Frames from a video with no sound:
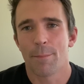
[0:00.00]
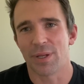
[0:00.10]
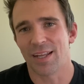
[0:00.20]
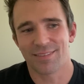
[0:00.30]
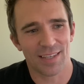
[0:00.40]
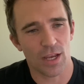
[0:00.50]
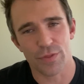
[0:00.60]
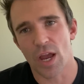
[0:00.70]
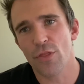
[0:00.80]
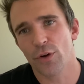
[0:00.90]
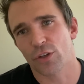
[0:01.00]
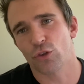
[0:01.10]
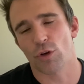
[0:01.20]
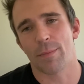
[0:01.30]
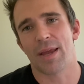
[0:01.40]
But let's say on the other
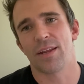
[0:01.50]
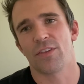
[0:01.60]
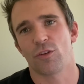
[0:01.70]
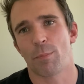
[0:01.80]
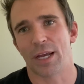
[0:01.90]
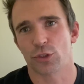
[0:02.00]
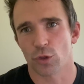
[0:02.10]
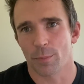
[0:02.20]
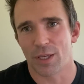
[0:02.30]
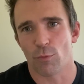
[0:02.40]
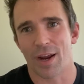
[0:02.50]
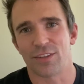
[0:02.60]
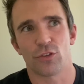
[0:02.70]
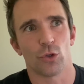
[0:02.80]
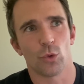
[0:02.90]
extreme end of the spectrum, he
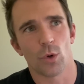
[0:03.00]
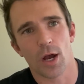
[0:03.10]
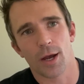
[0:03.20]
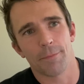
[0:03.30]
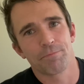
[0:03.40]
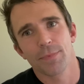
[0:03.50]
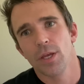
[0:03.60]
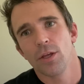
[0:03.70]
writes you a